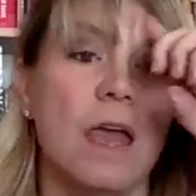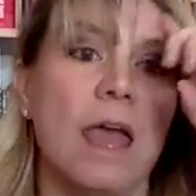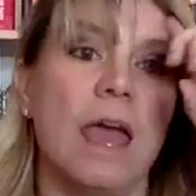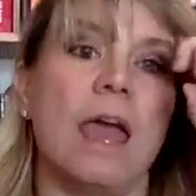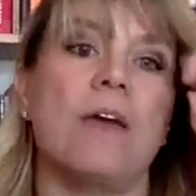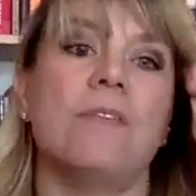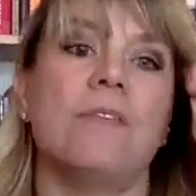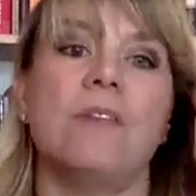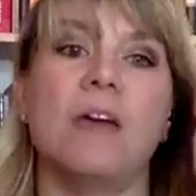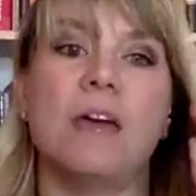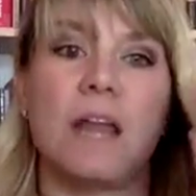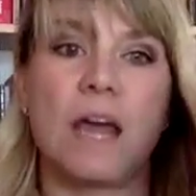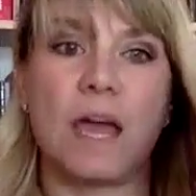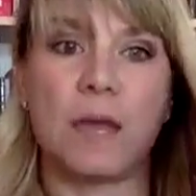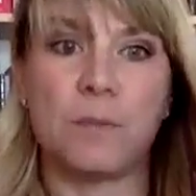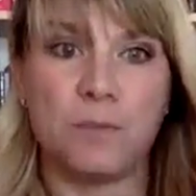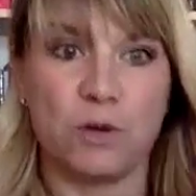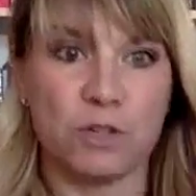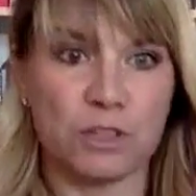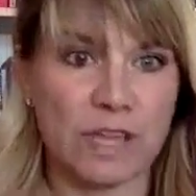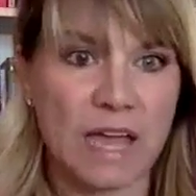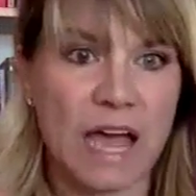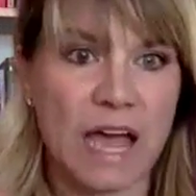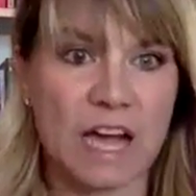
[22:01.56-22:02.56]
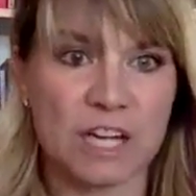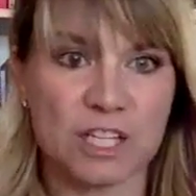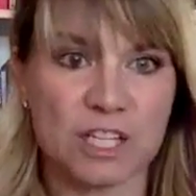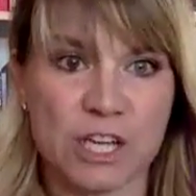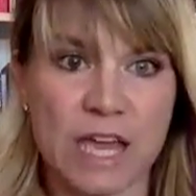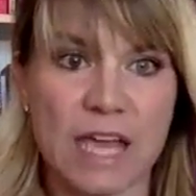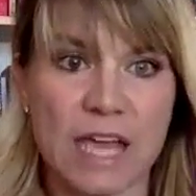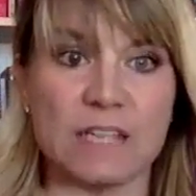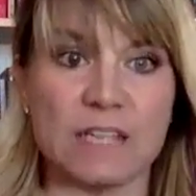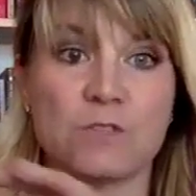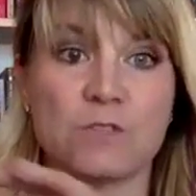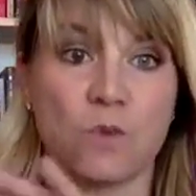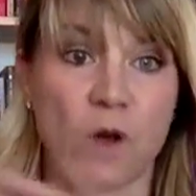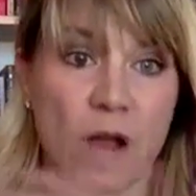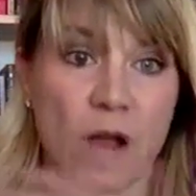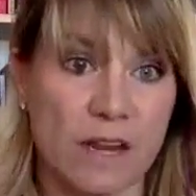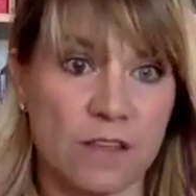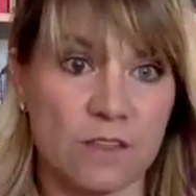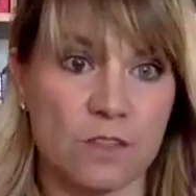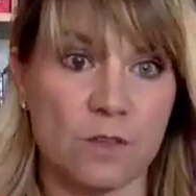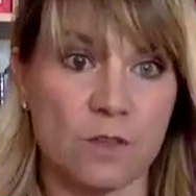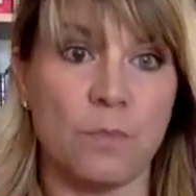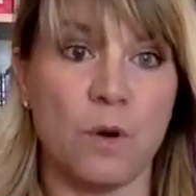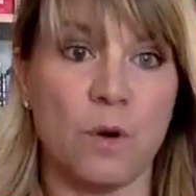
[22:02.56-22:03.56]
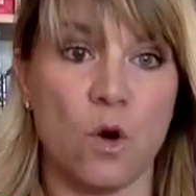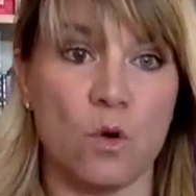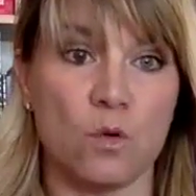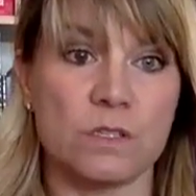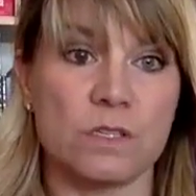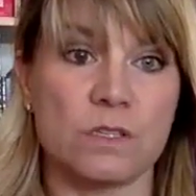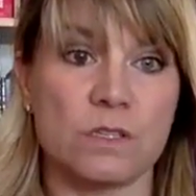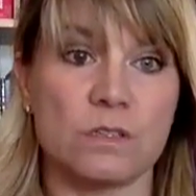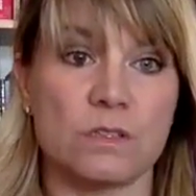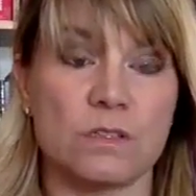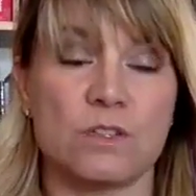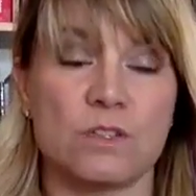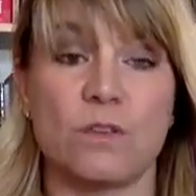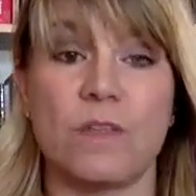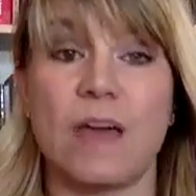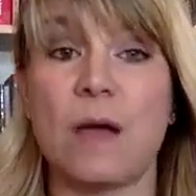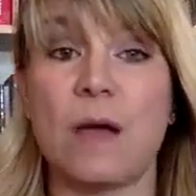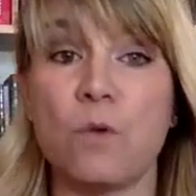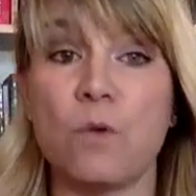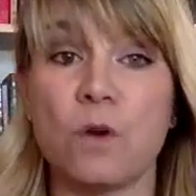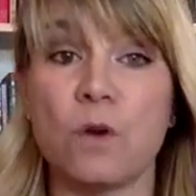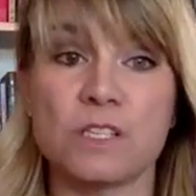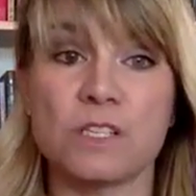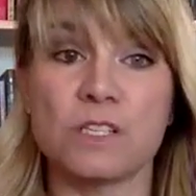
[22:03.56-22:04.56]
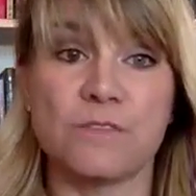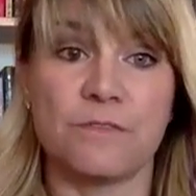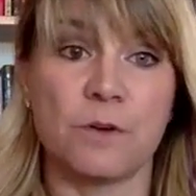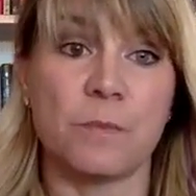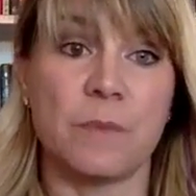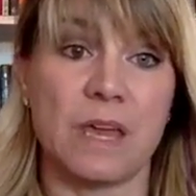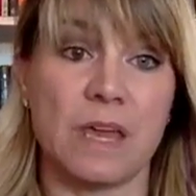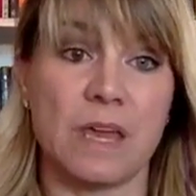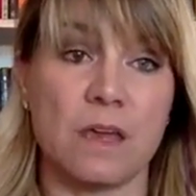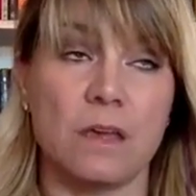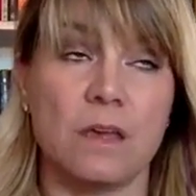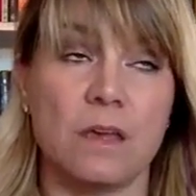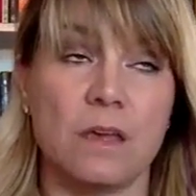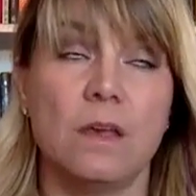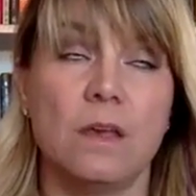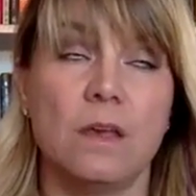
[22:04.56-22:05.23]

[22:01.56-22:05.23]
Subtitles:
and then I put the hashtags right in the post. So that works for me.